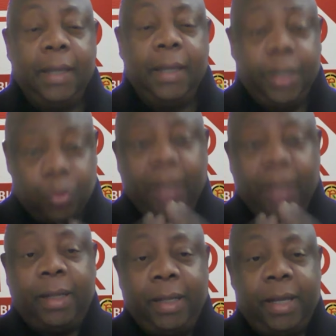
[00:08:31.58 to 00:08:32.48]
It's
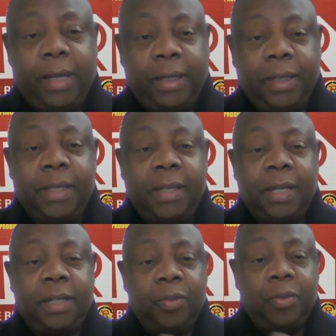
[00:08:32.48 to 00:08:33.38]
quite clear. He
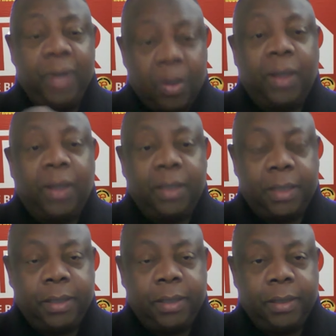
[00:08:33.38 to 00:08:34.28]
said you lack
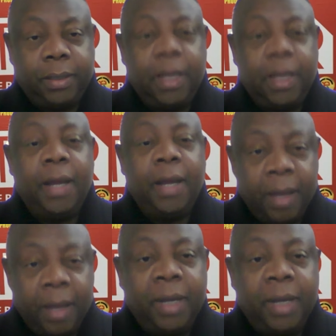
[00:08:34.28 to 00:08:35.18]
quality, and
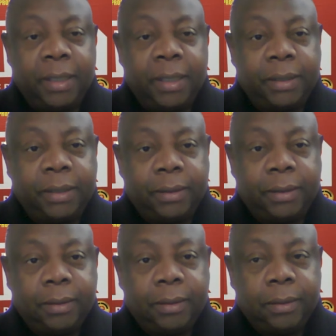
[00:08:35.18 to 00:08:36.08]
Nabi agrees.
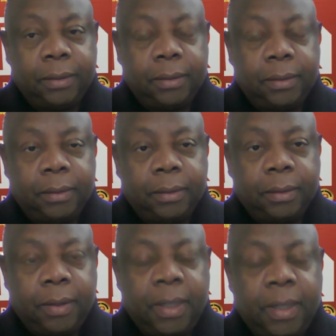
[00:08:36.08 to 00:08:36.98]

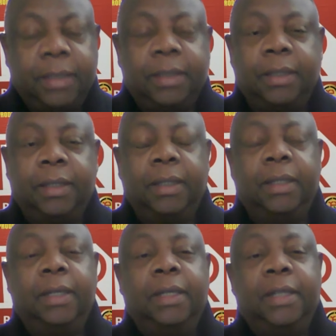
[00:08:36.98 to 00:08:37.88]
All right.
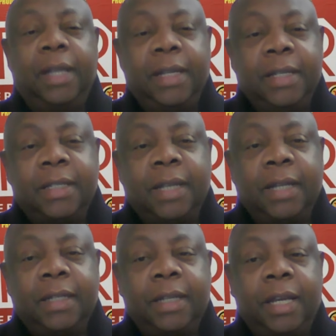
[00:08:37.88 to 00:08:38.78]
Then he
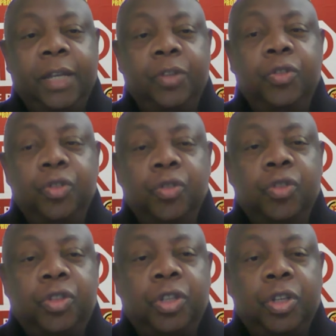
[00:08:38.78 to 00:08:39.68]
said you
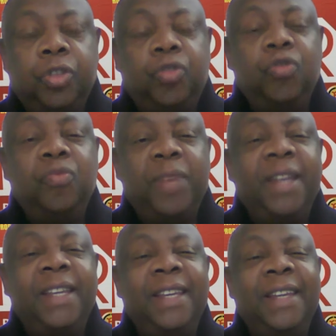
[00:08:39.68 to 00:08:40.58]
use too
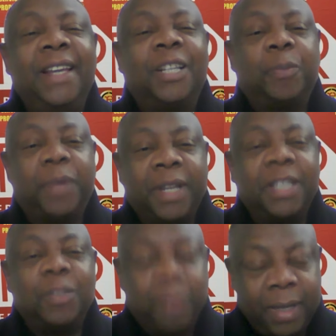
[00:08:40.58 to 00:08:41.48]
many
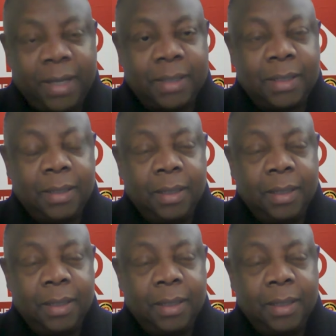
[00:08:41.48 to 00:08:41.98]
inexperienced players.